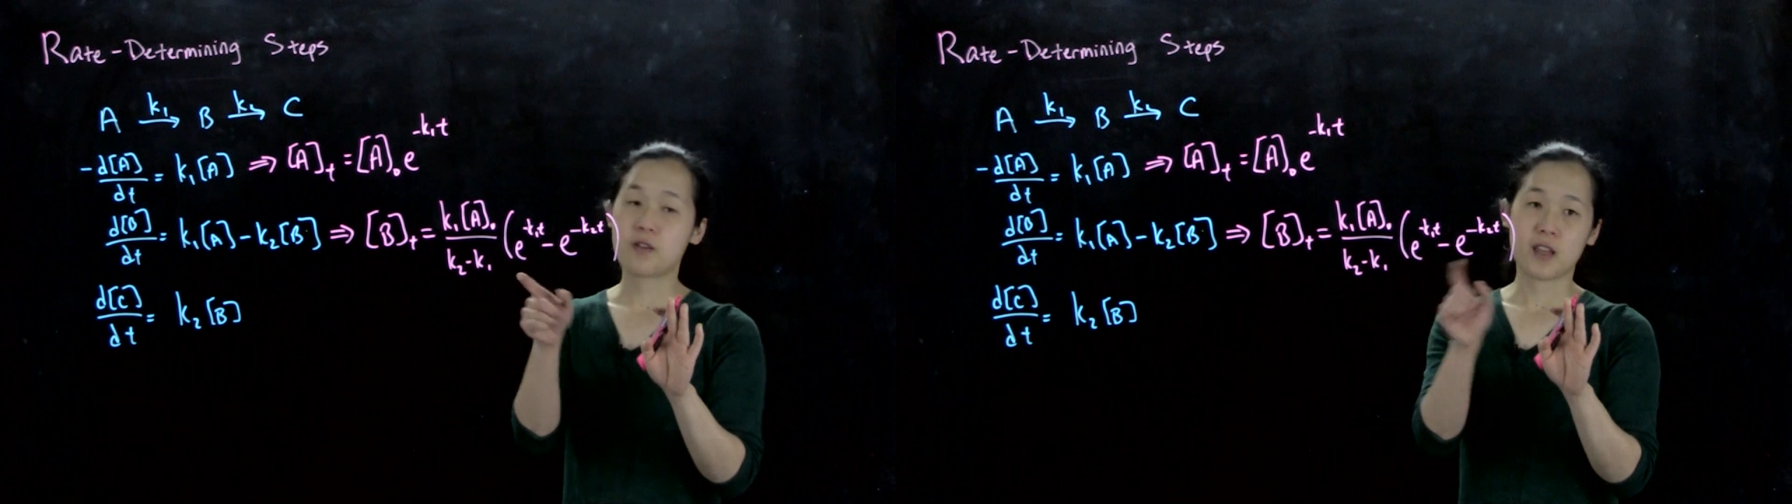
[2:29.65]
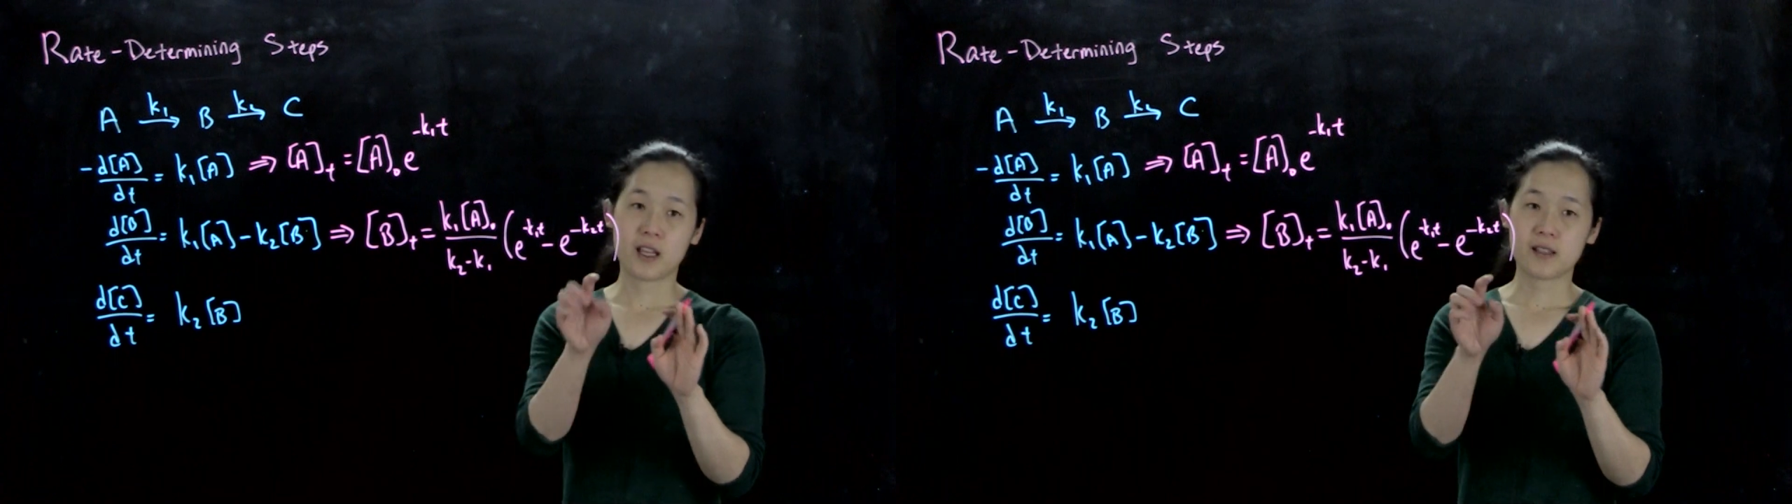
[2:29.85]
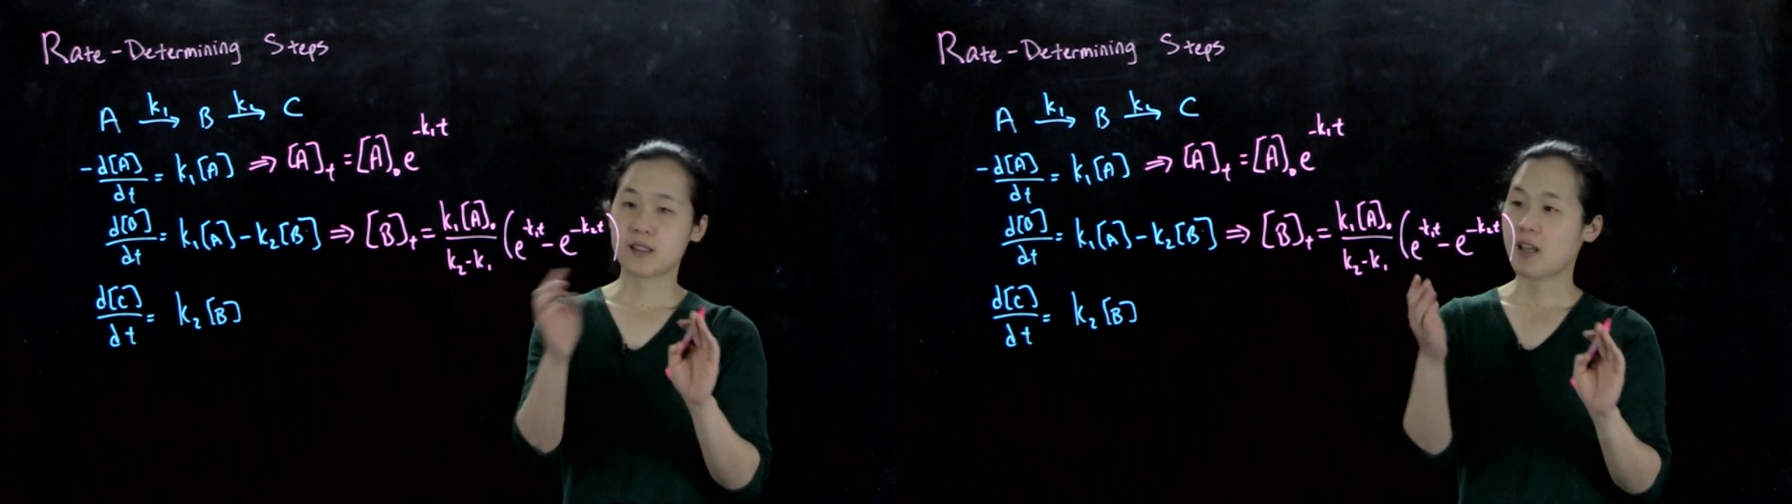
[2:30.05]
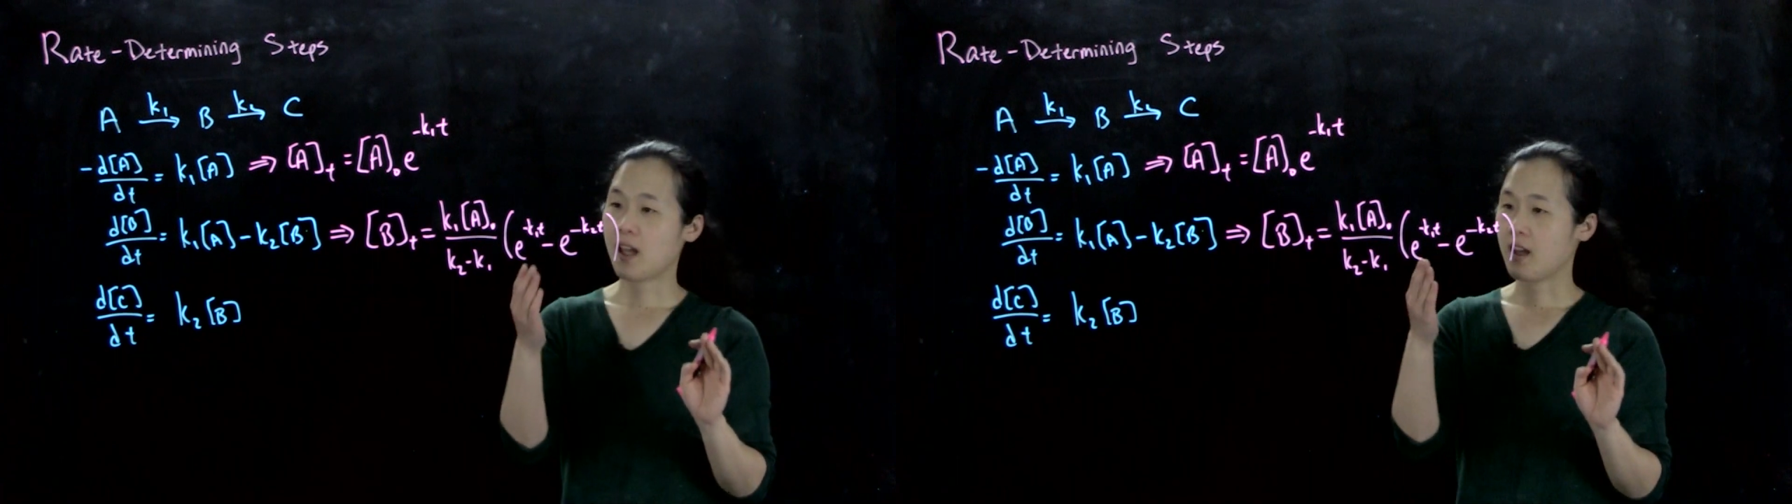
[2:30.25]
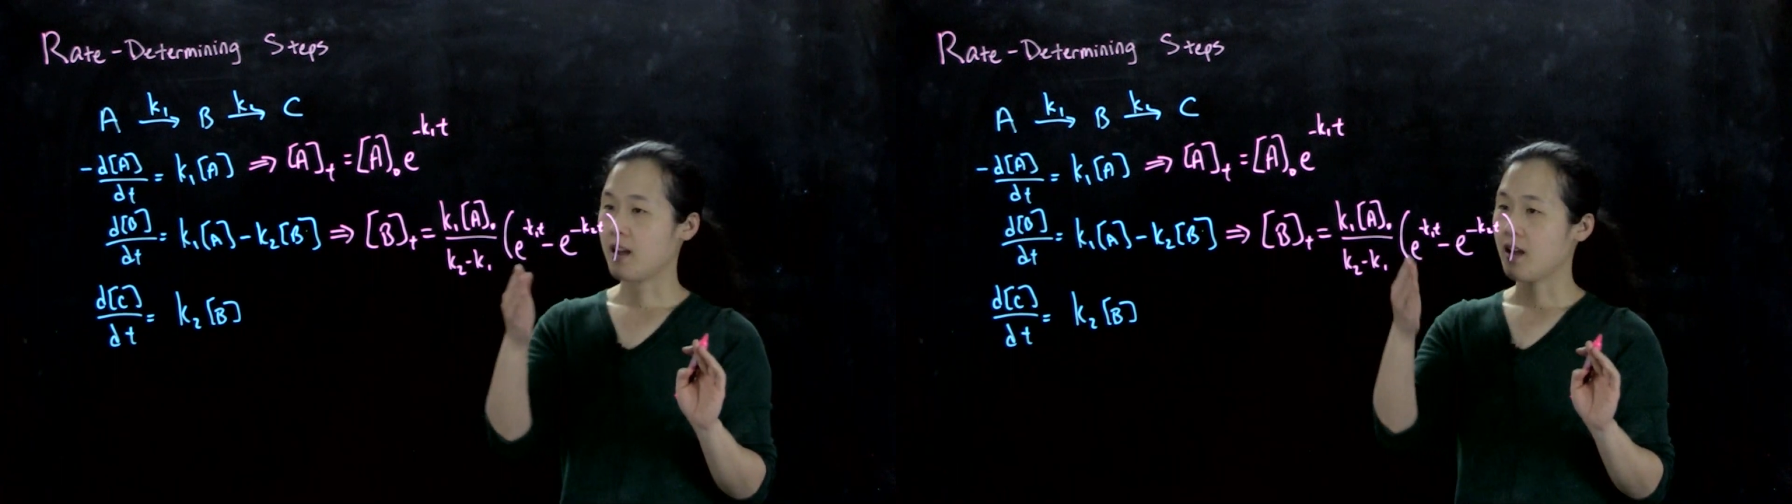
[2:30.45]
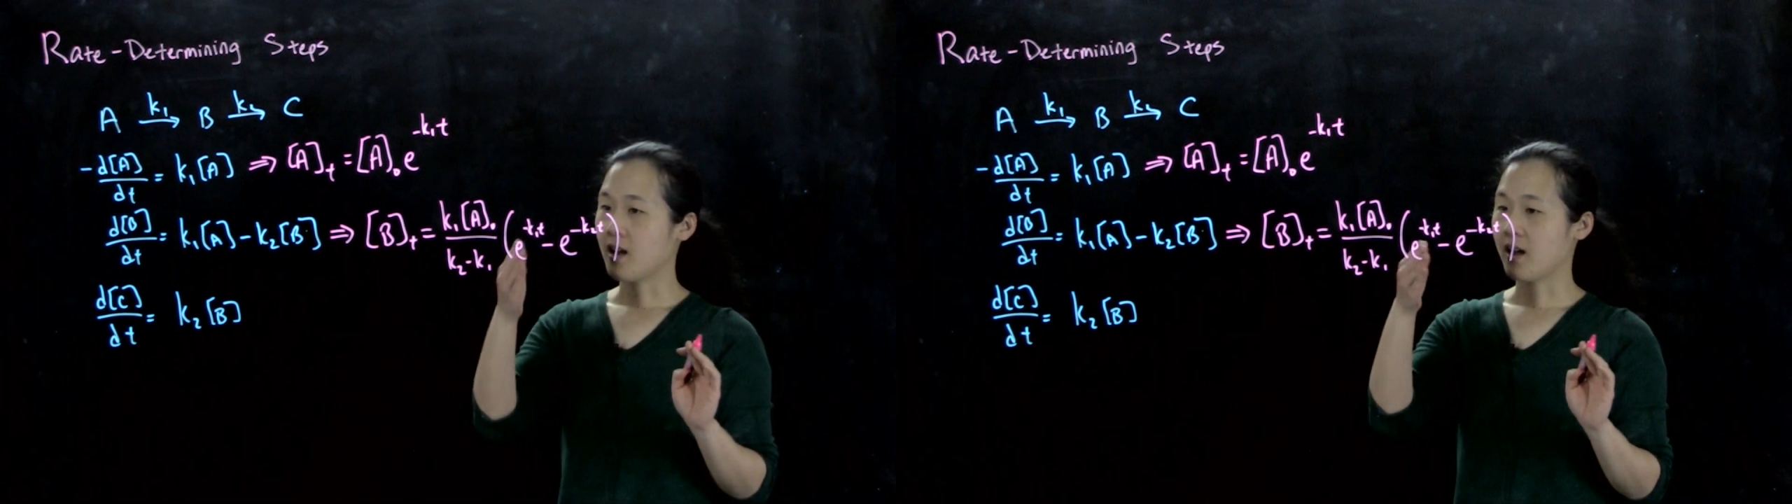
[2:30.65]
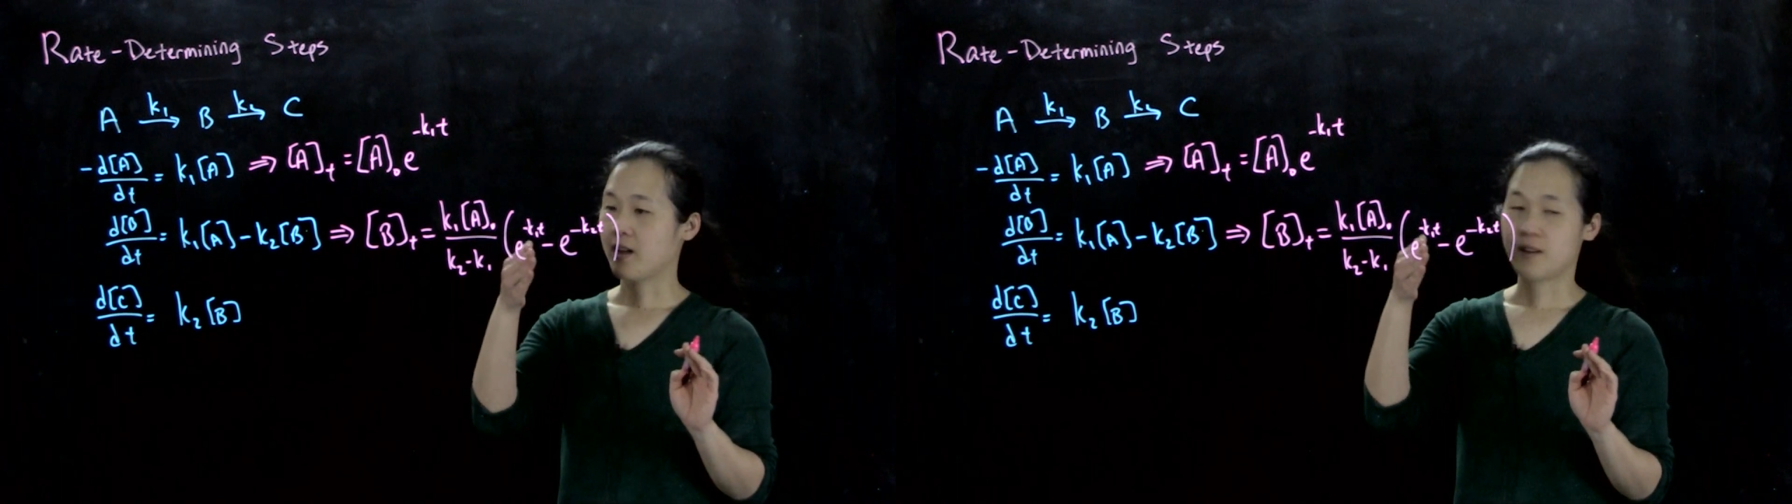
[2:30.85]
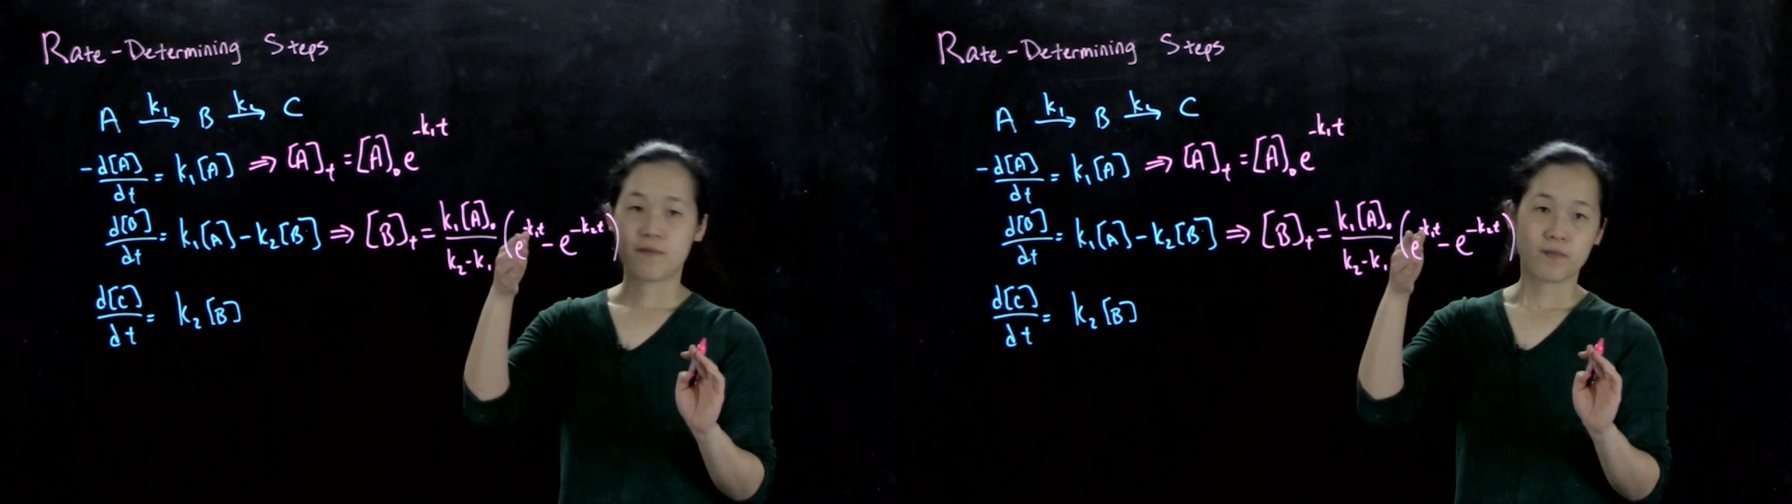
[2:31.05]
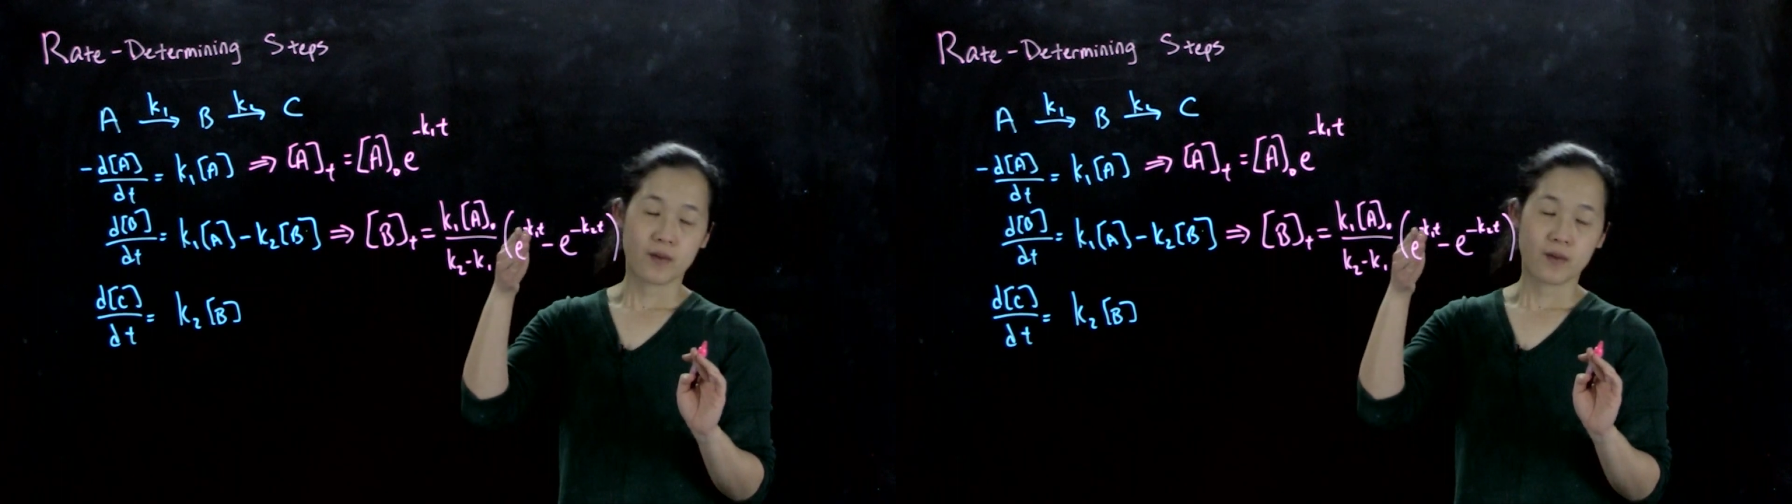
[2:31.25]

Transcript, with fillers: things uh,